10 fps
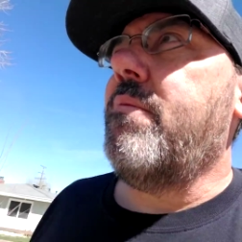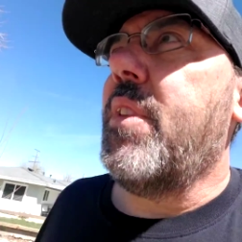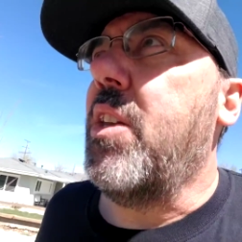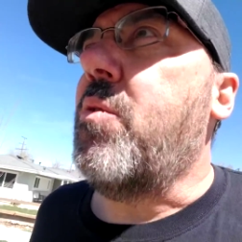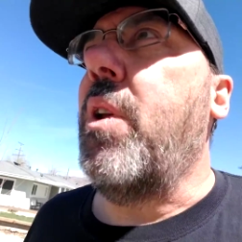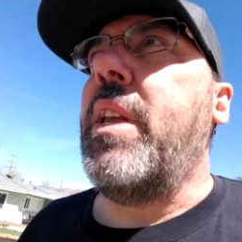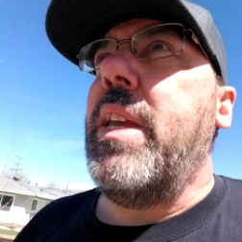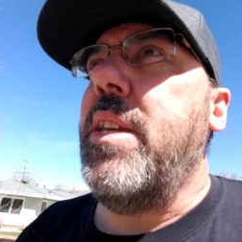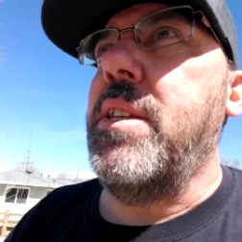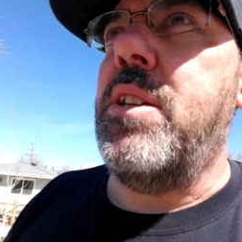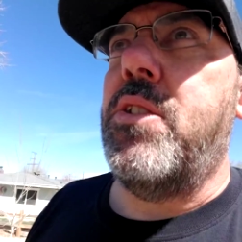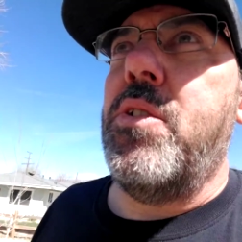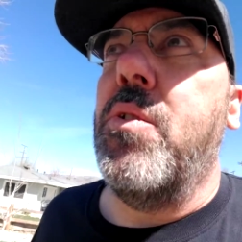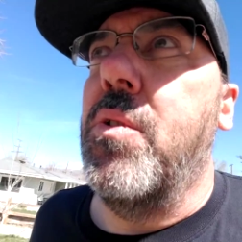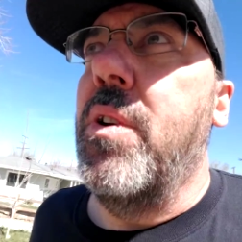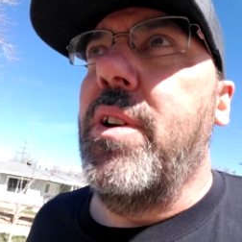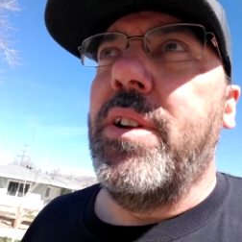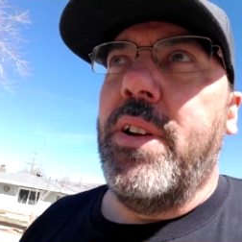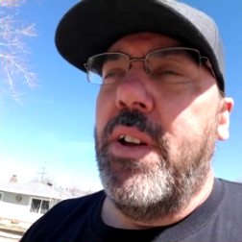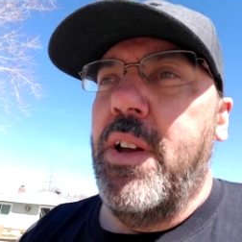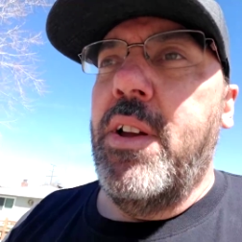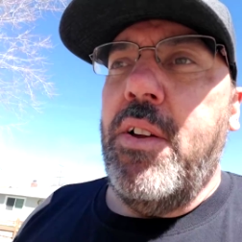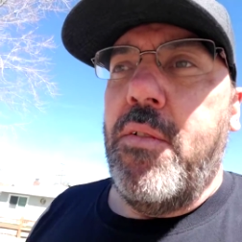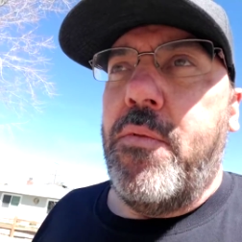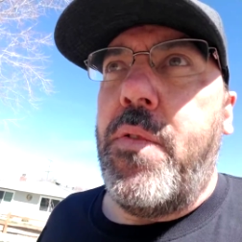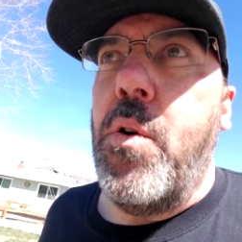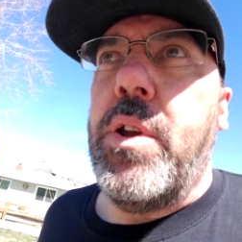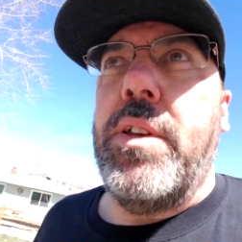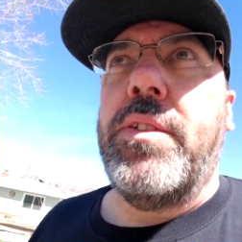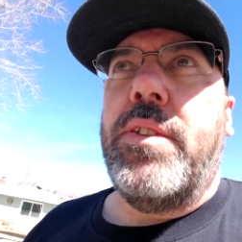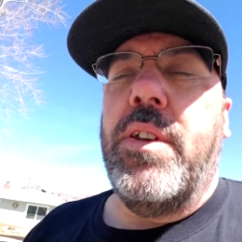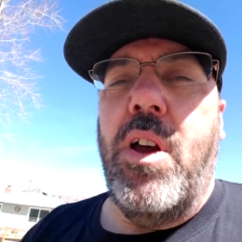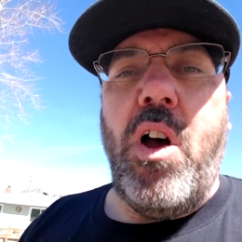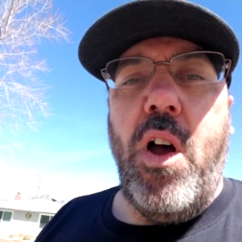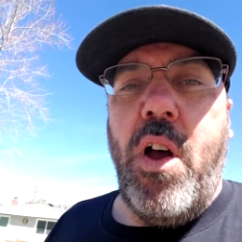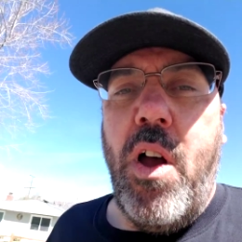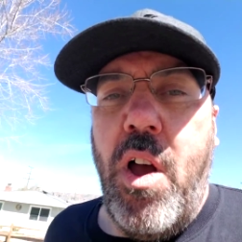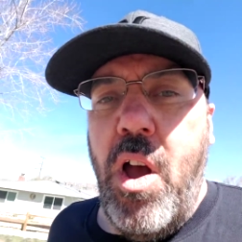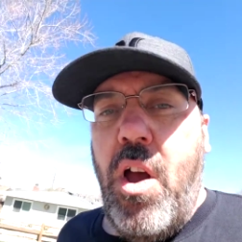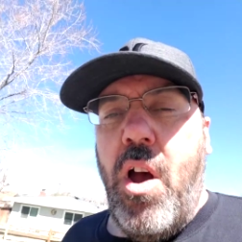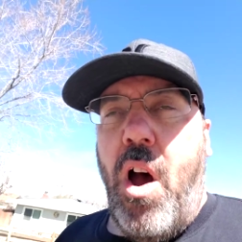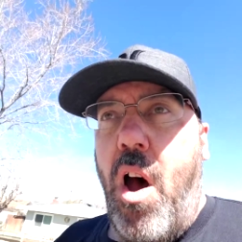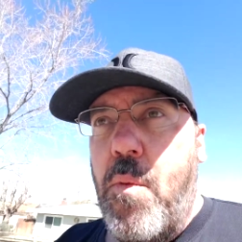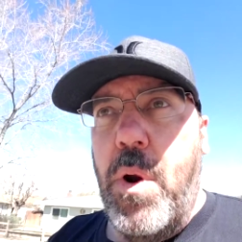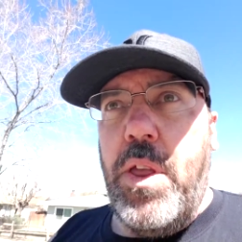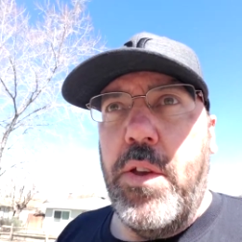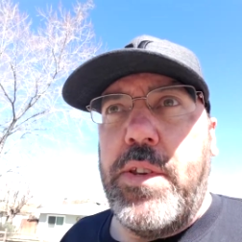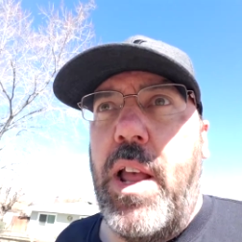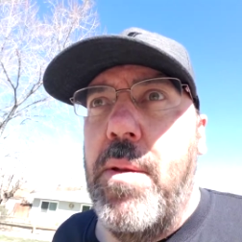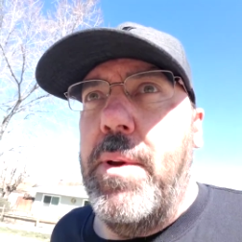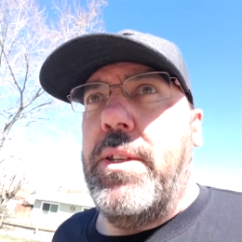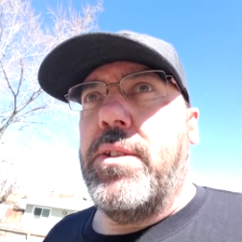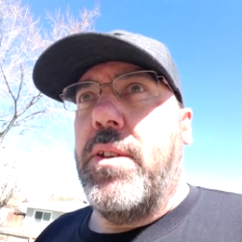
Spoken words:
it's really easy to focus on one of those elements.